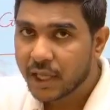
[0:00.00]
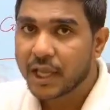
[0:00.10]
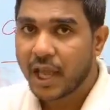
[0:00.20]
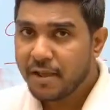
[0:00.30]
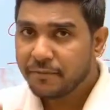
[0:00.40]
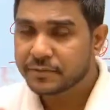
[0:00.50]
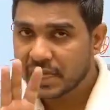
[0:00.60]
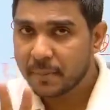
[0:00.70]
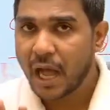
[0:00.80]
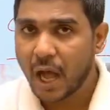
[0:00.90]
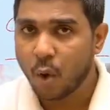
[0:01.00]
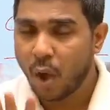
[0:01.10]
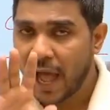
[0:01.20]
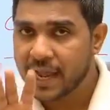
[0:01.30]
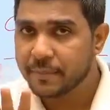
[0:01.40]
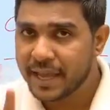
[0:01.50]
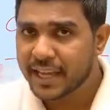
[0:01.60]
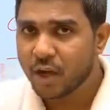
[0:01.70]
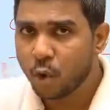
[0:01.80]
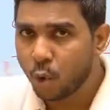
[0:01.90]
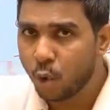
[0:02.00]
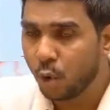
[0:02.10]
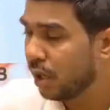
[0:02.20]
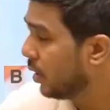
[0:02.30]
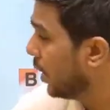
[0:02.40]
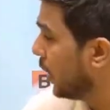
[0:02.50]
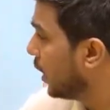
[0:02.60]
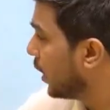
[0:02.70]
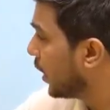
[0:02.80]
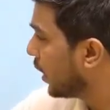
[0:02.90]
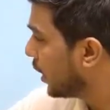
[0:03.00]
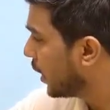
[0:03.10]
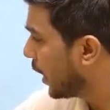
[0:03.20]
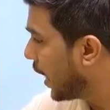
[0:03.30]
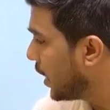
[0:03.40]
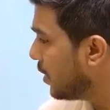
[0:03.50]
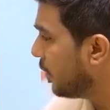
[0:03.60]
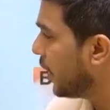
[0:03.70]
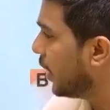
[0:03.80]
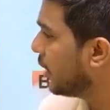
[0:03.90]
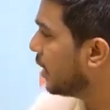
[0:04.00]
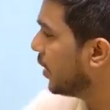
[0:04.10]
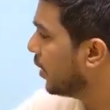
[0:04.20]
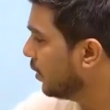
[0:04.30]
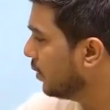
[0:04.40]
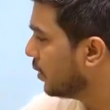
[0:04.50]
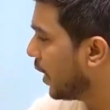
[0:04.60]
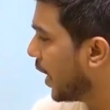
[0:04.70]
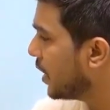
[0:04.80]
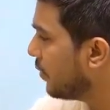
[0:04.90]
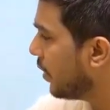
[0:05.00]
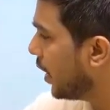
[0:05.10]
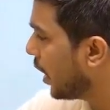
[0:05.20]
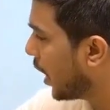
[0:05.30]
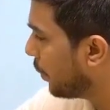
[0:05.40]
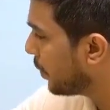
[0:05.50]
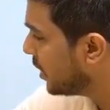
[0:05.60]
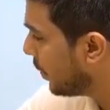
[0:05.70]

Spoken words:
If somehow I make a hole anywhere here, anywhere in the